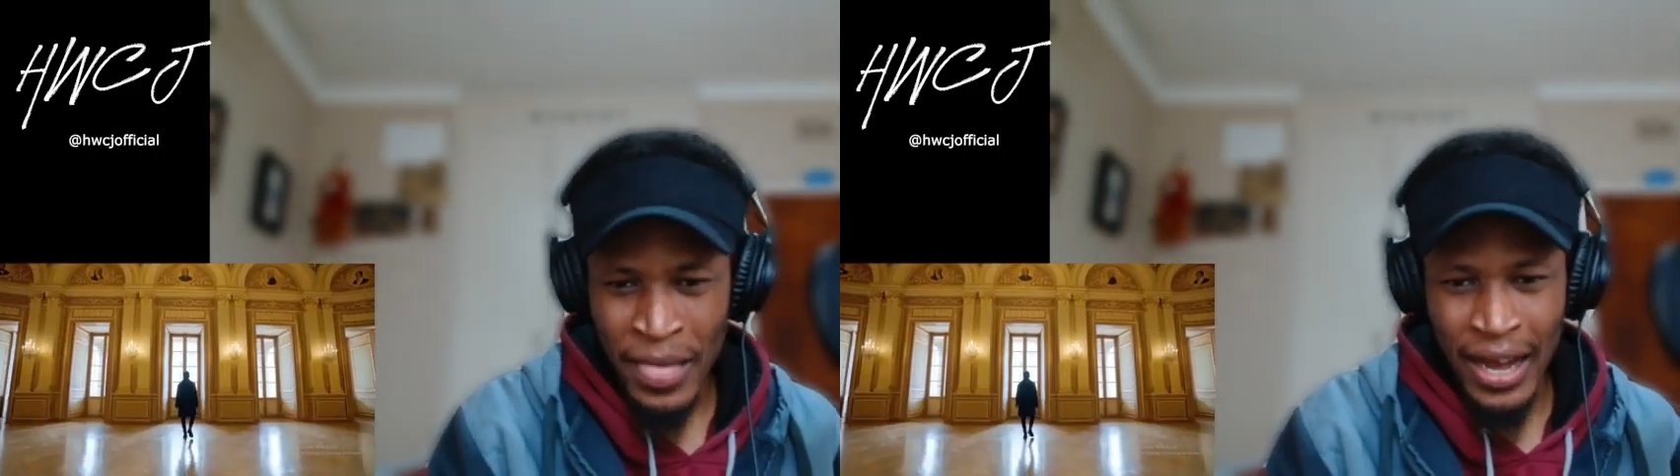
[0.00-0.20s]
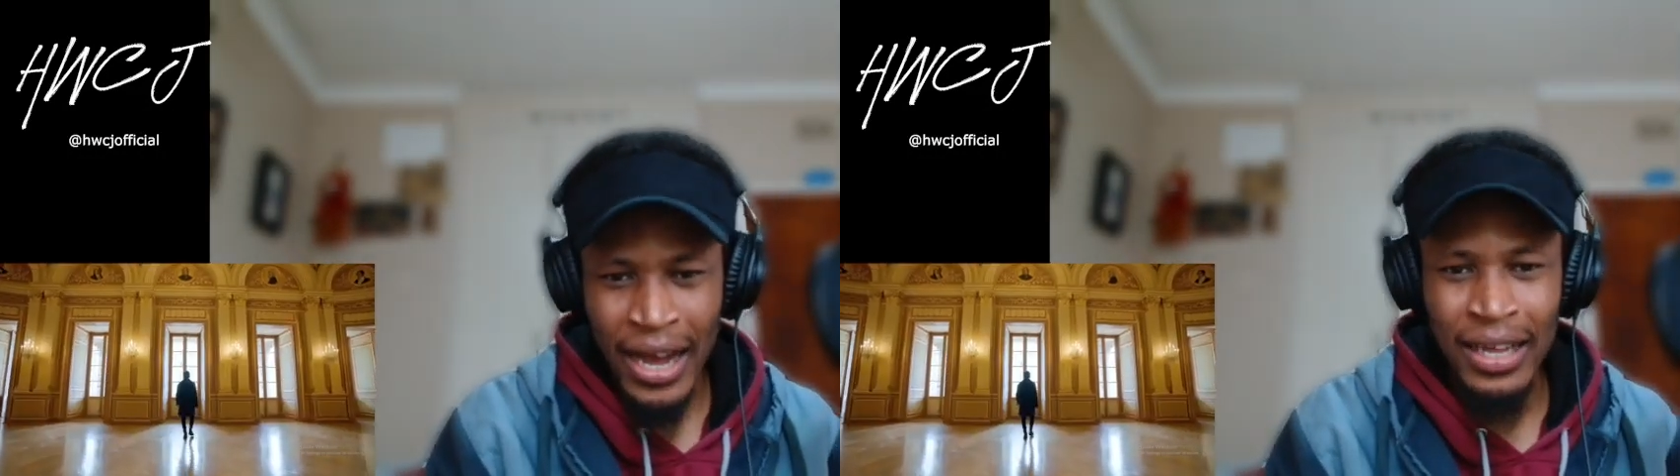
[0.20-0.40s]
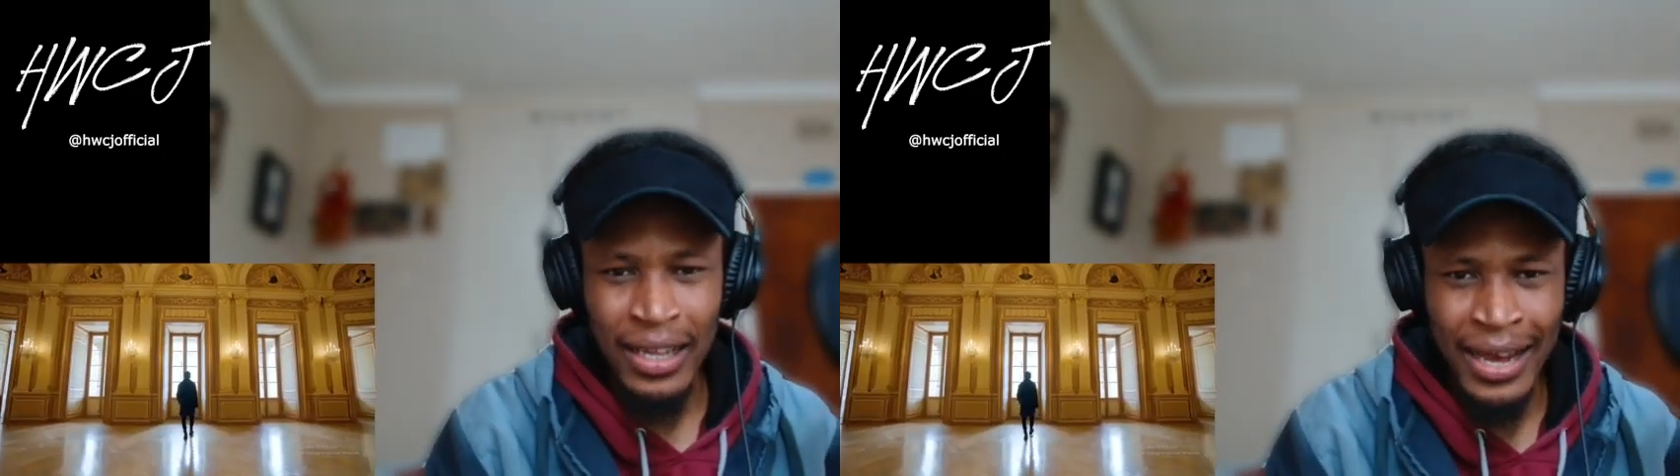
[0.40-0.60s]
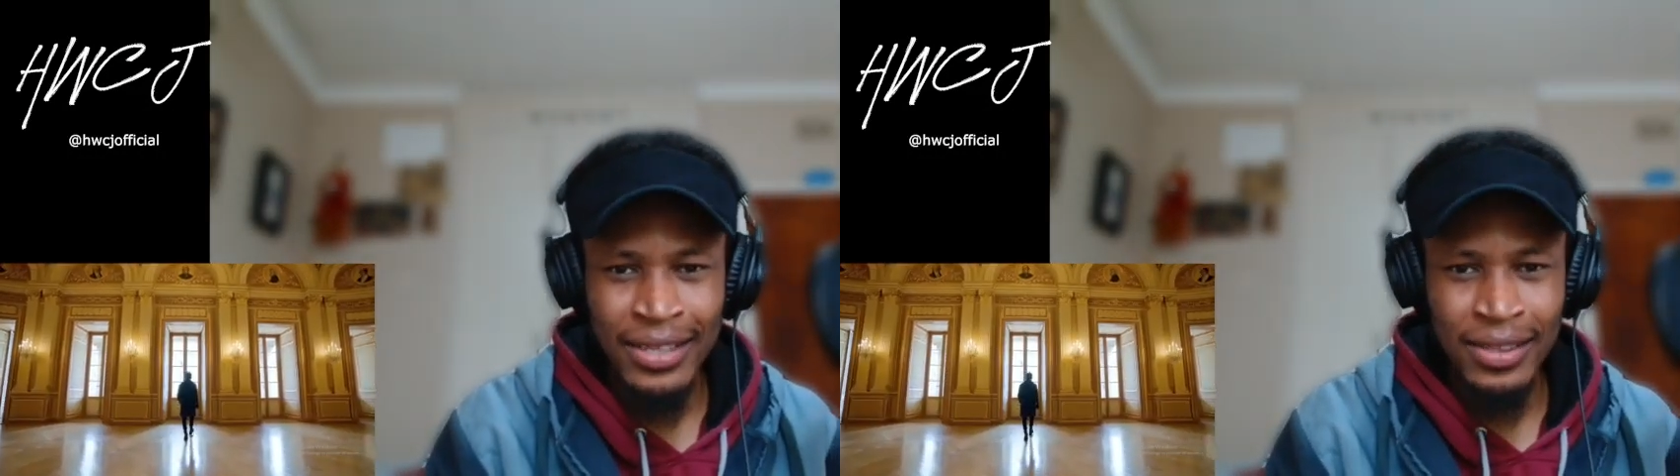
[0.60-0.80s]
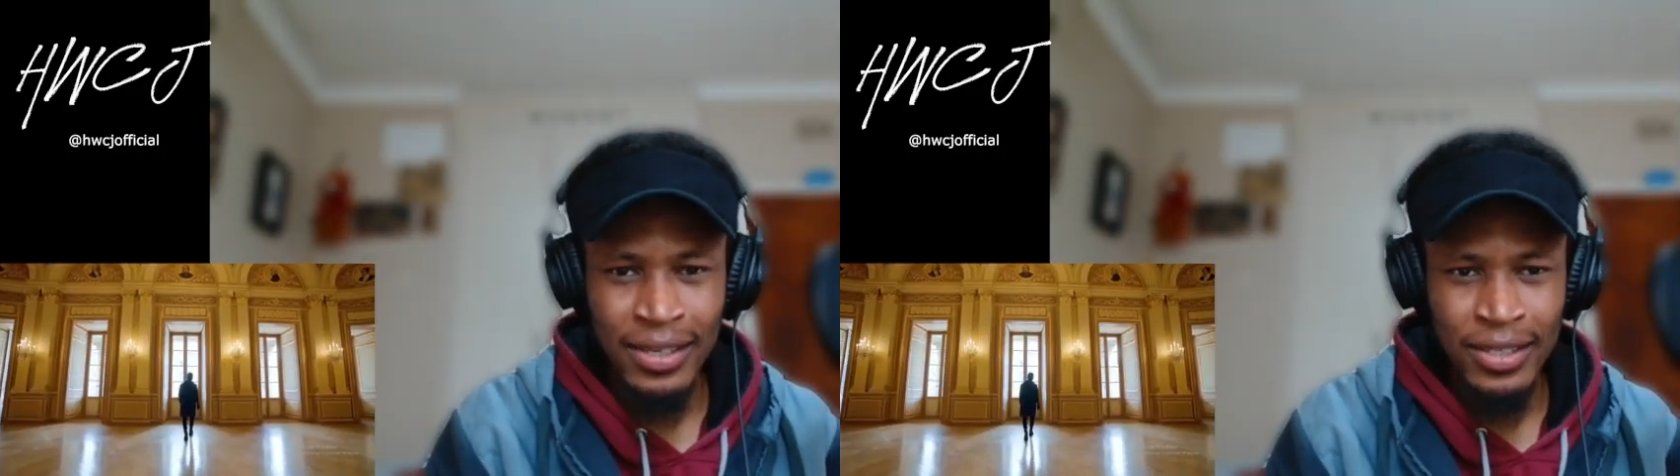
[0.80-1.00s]
I like
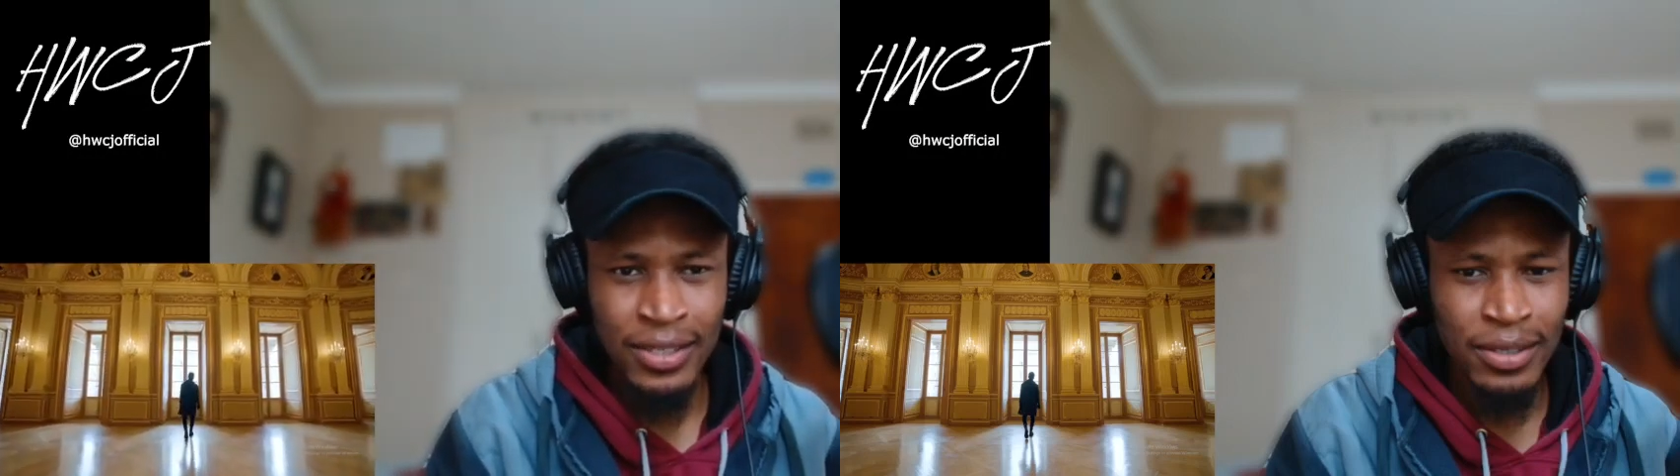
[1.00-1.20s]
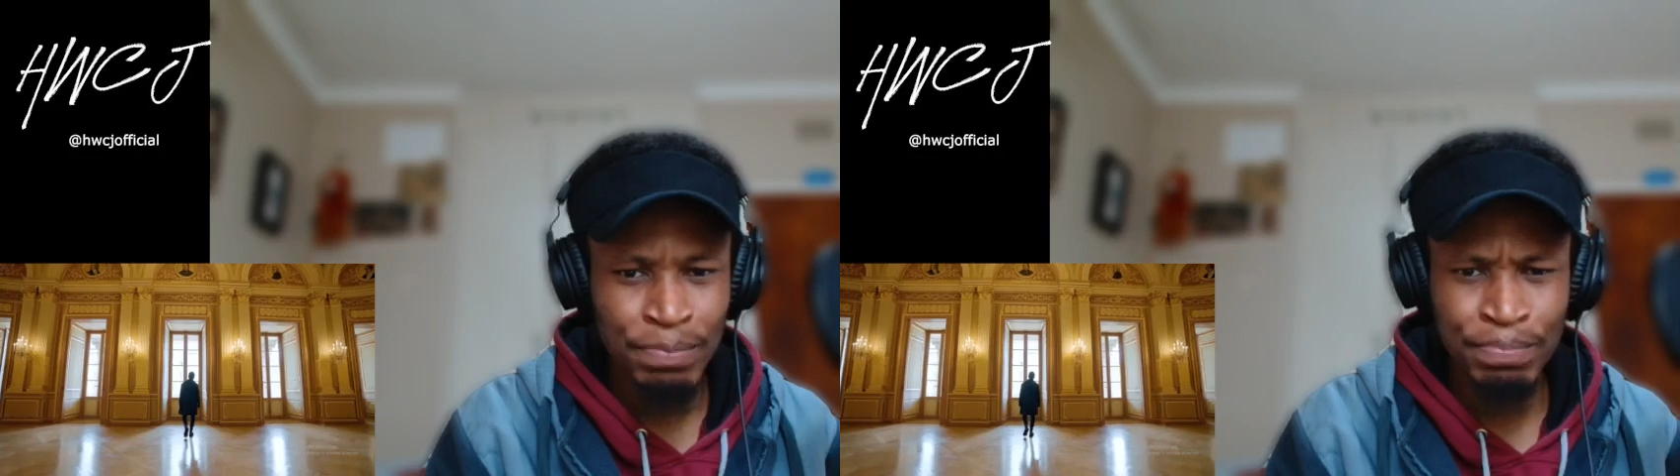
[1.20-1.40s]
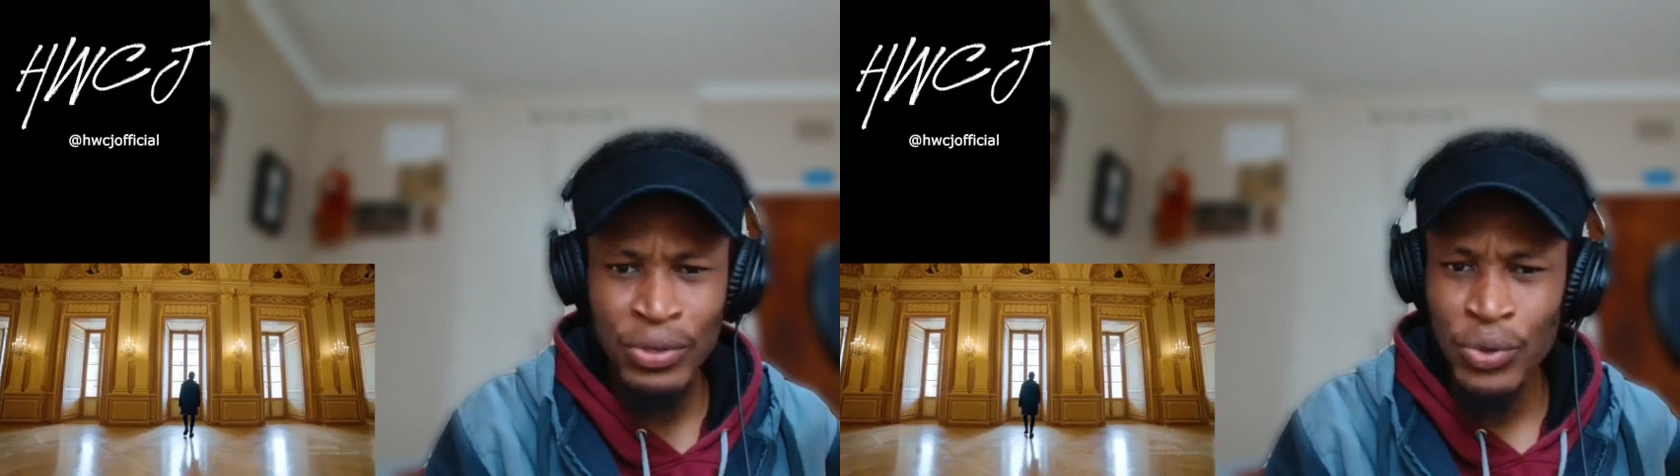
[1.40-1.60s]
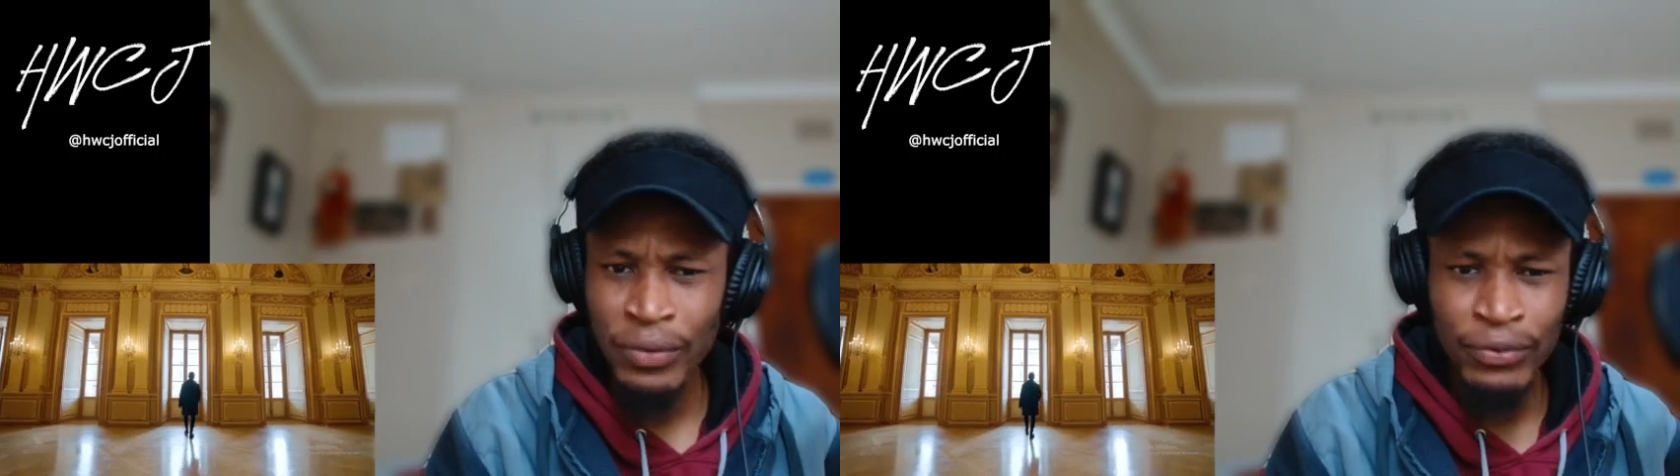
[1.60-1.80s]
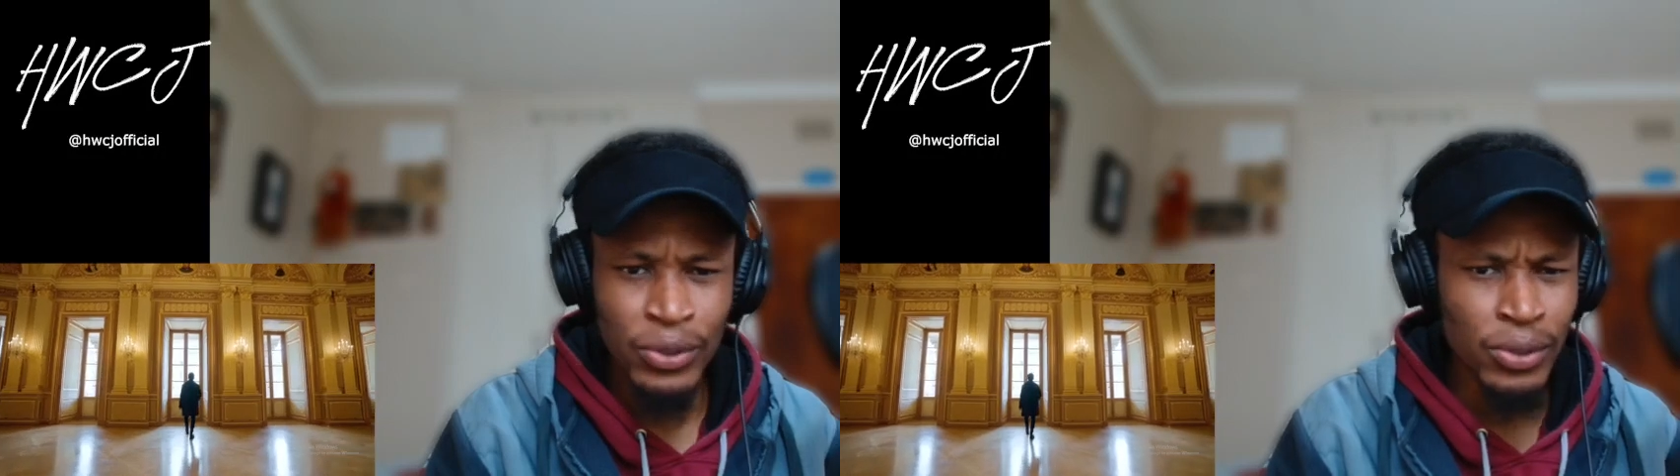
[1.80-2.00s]
this.
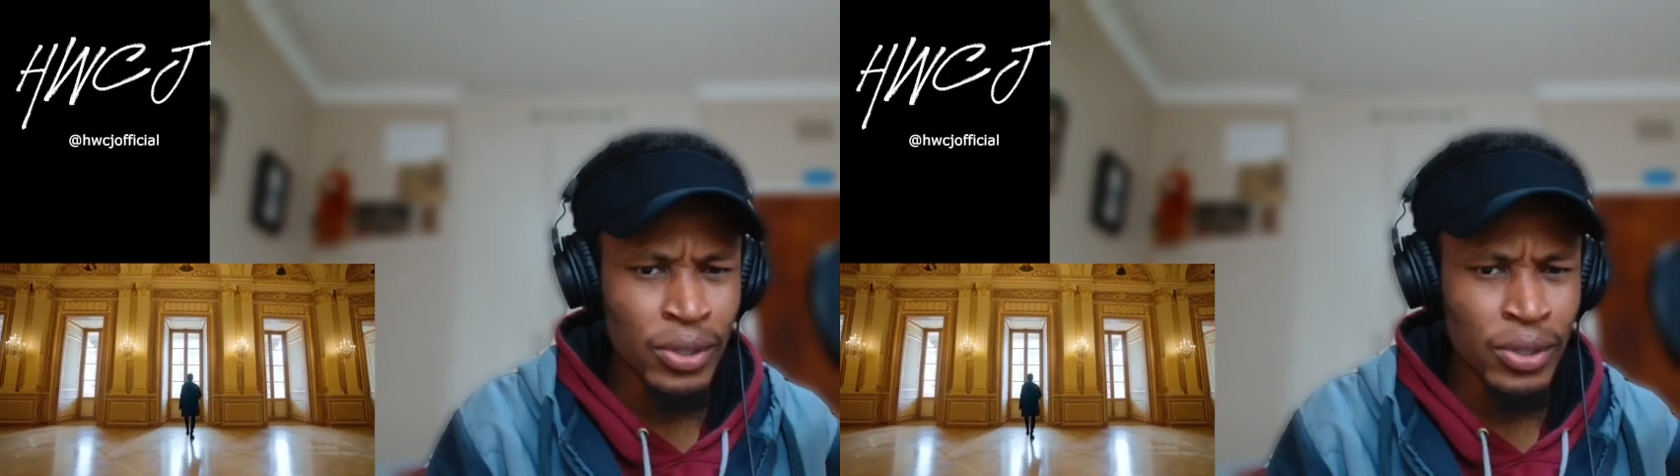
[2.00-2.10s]
Beautiful,